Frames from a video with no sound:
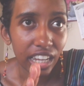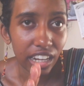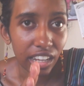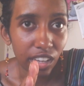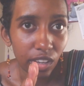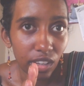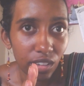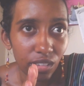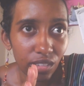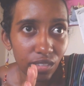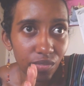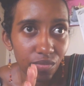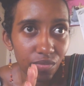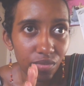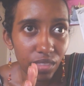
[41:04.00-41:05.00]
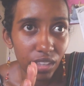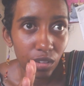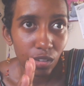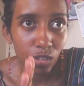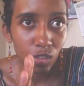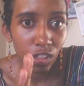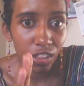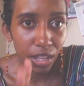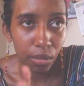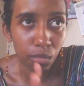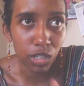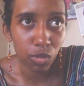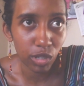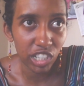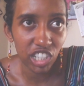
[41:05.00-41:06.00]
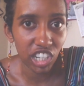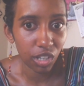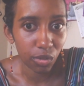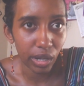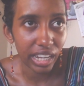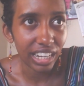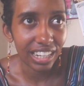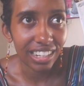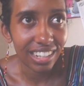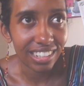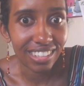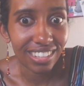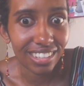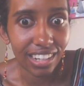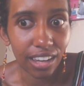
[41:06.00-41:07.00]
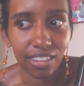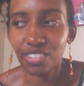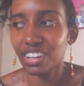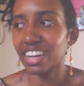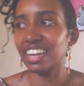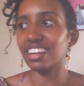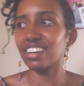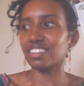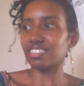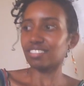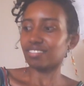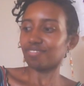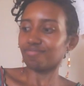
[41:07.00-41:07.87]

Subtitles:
getting limbs regenerated and stuff, like.